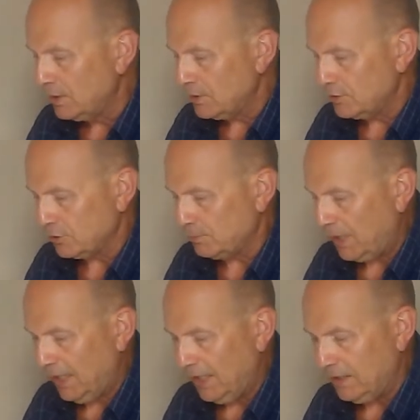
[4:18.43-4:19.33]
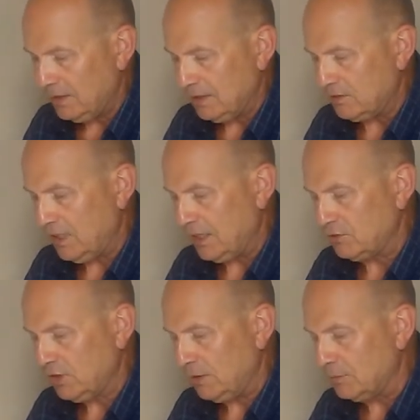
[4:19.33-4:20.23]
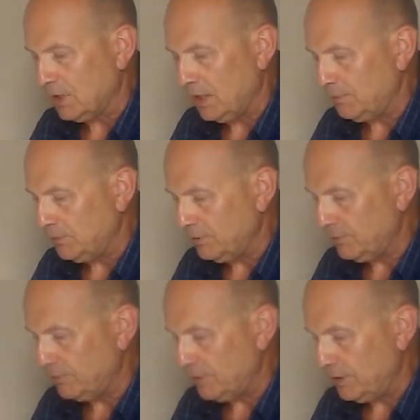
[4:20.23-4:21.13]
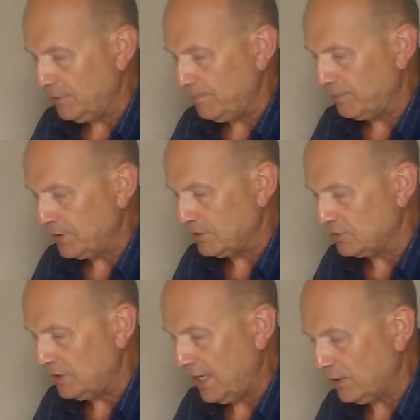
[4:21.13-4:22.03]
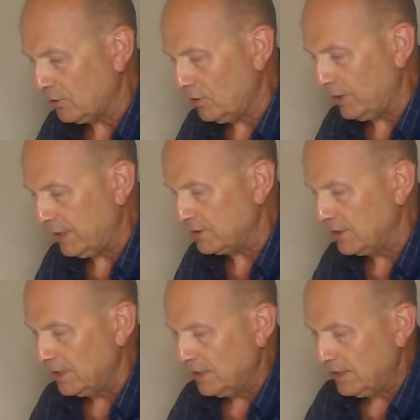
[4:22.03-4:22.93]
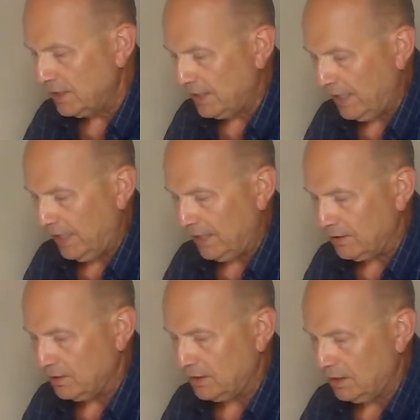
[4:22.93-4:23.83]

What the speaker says: just by adding the exact same type of stator on it. And